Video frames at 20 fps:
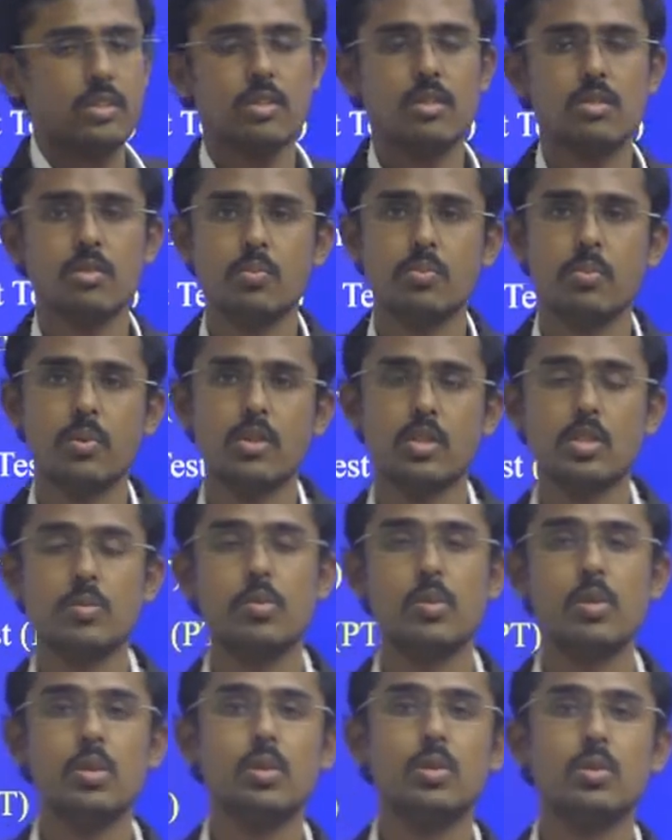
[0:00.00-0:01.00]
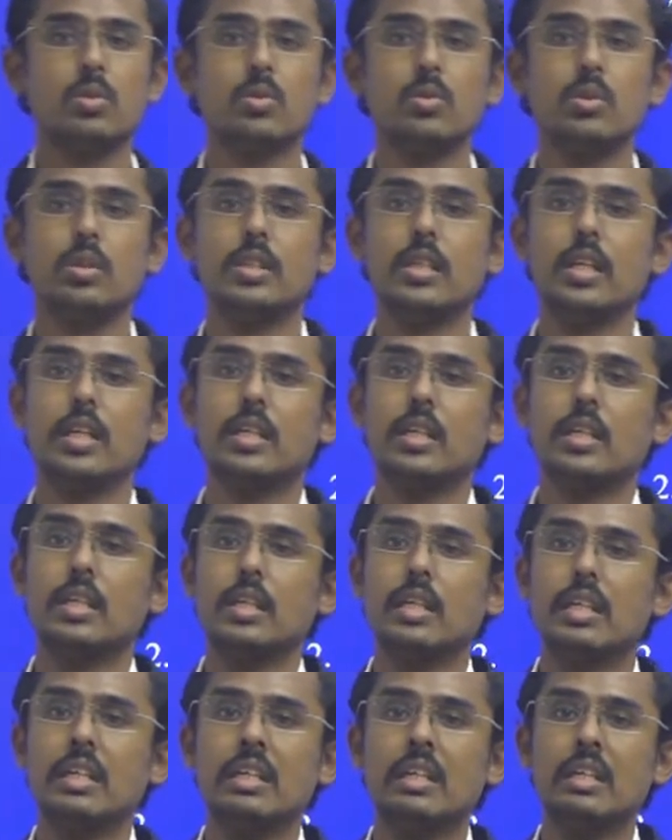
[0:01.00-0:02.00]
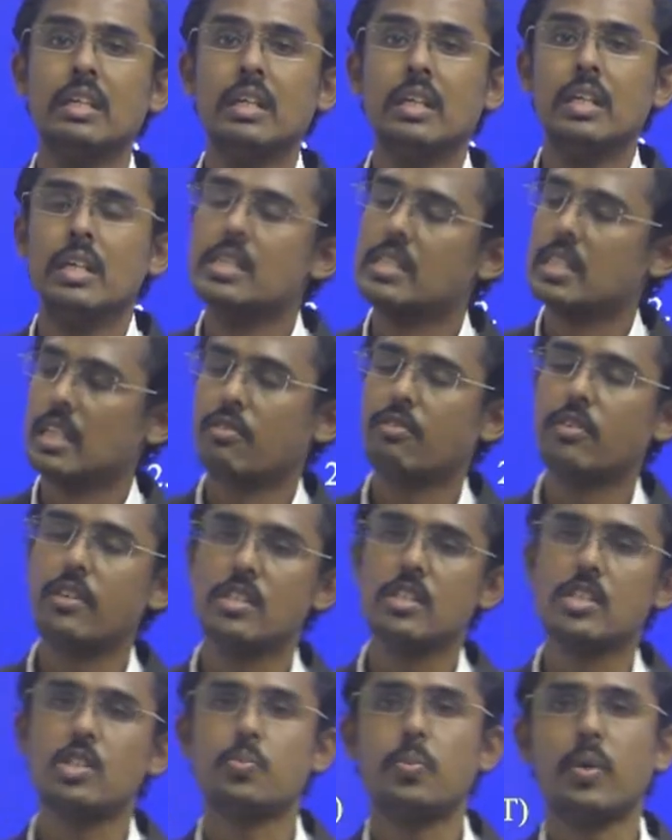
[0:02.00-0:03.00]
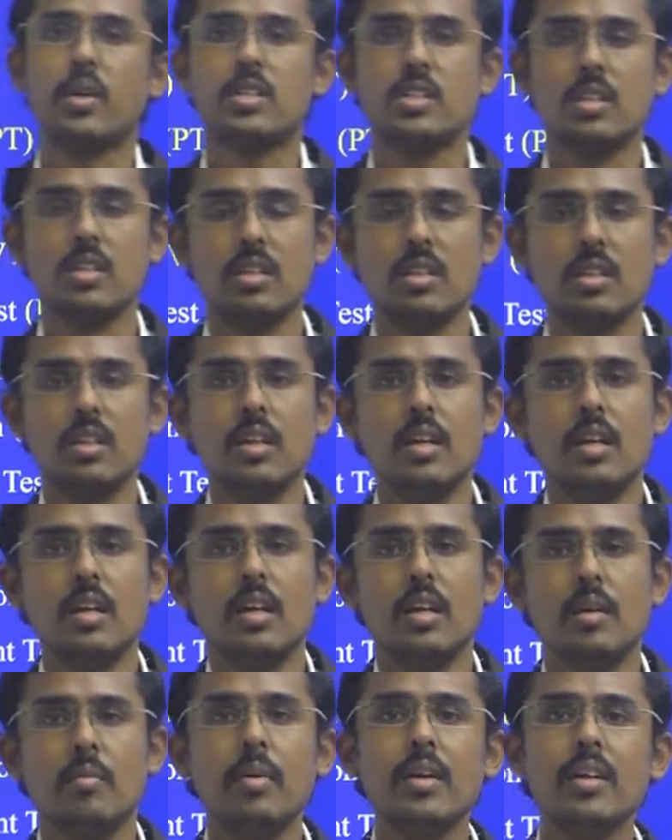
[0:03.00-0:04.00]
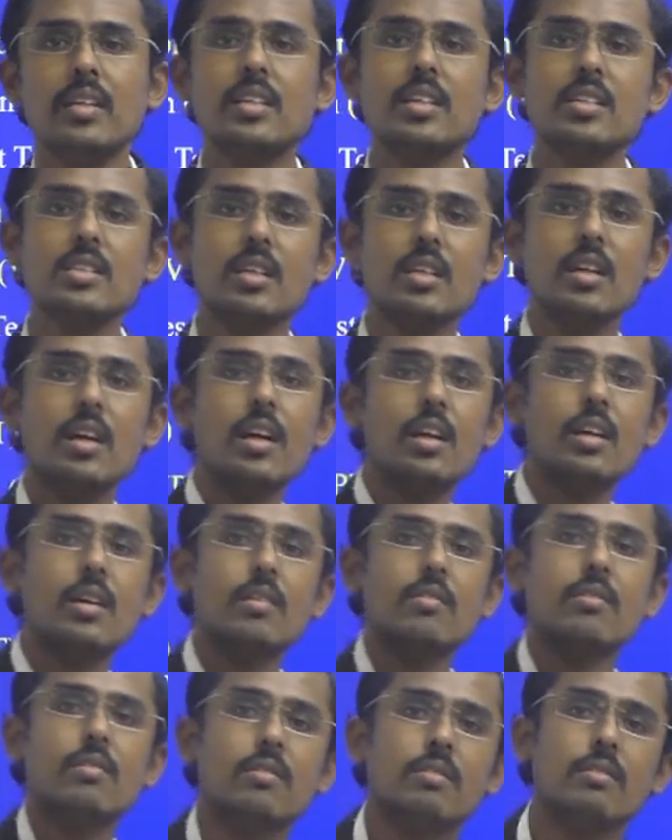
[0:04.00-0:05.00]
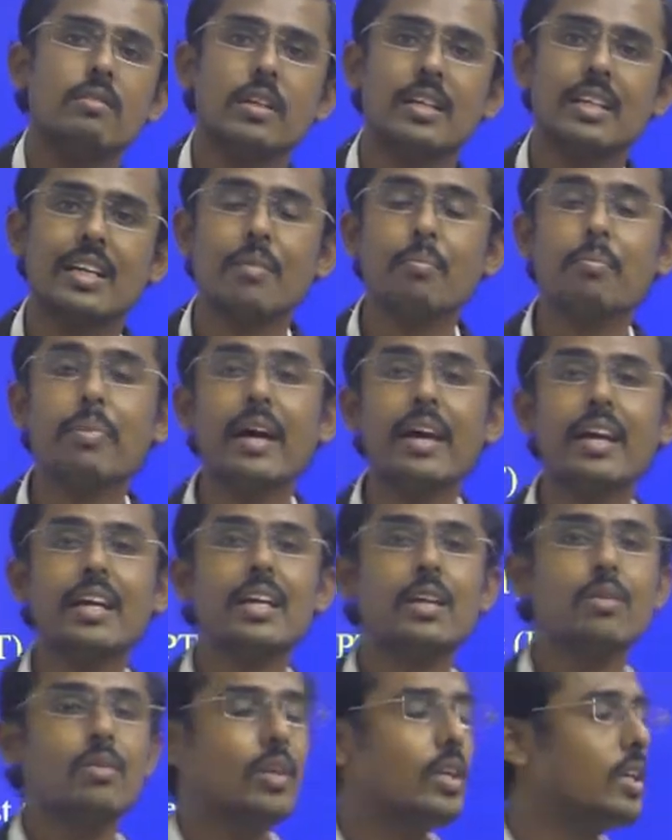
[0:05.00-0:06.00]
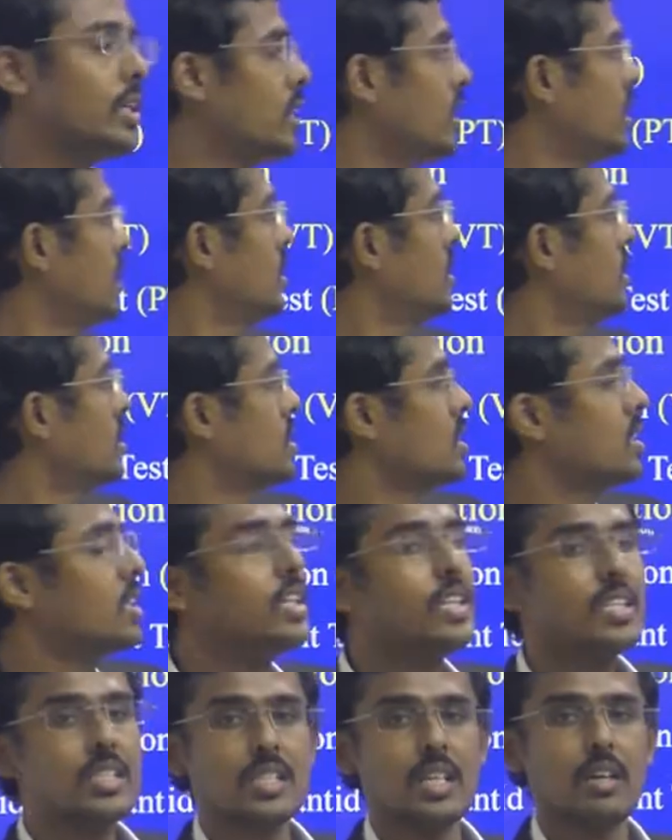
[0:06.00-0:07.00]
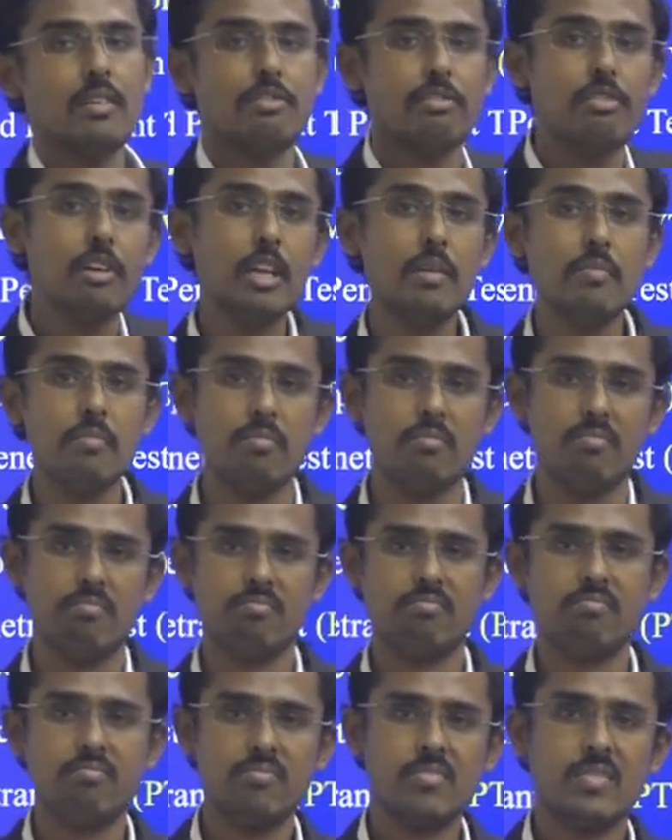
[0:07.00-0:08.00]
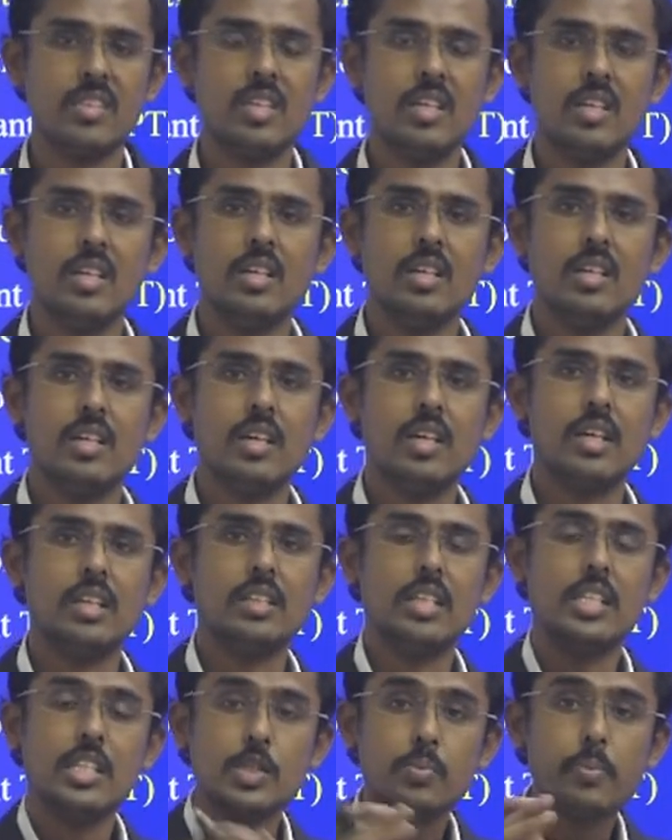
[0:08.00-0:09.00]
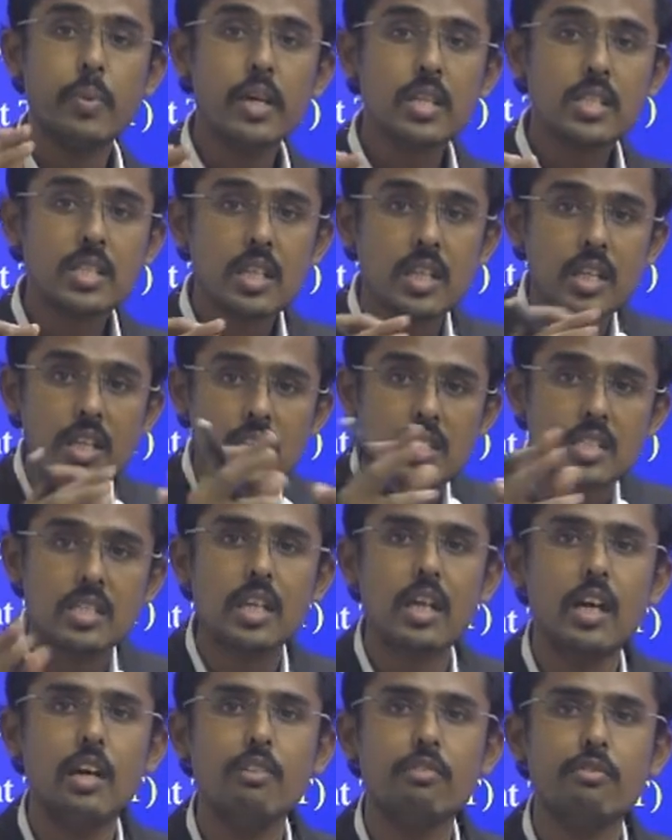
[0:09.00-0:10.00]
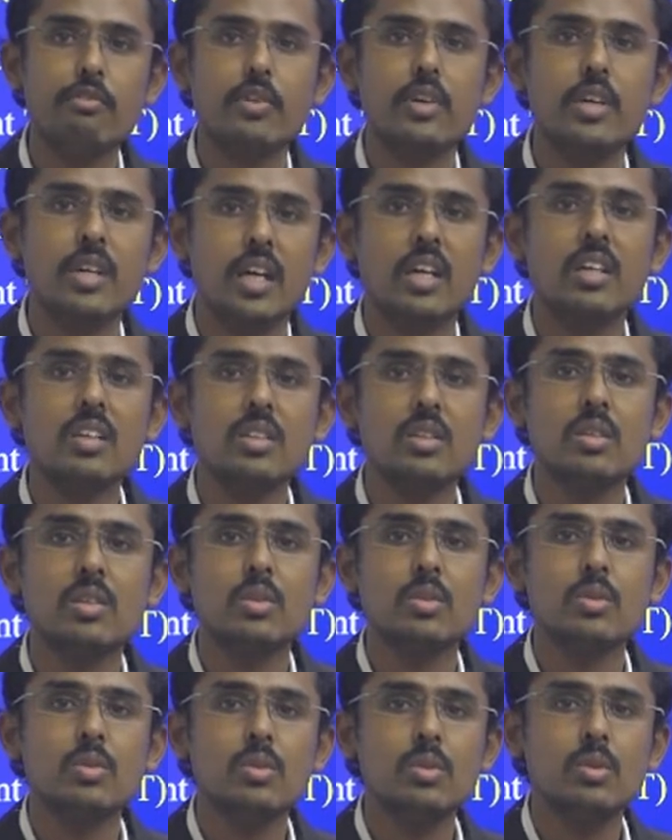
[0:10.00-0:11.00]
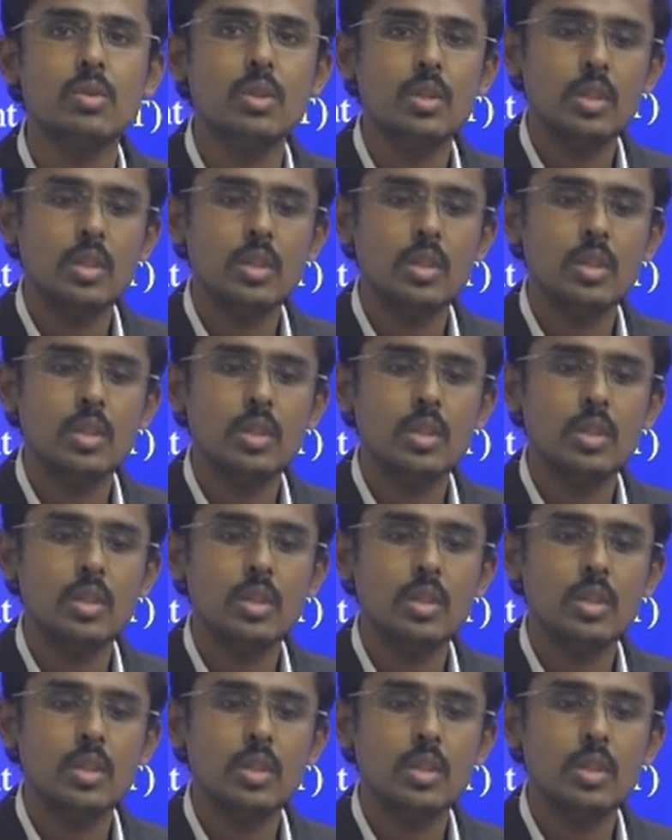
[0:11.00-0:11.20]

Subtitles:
also possible to detect in surface inspection. But this and all, when comparatively, this needs a film. The inspection itself done through